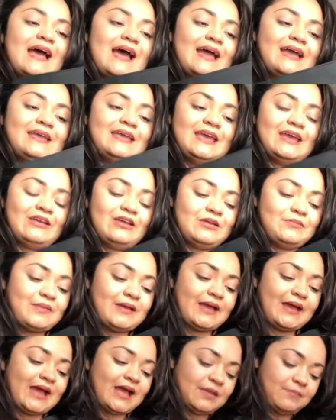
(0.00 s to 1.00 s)
I carry
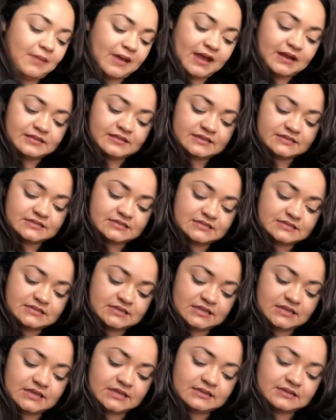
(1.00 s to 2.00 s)
my iPad. This is
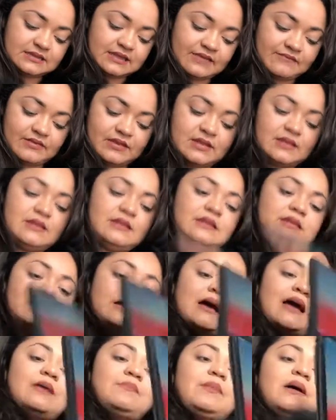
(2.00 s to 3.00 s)
the 11
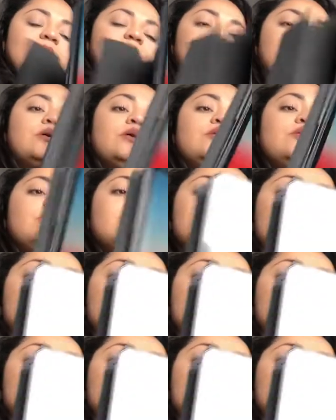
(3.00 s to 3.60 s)
iPad Pro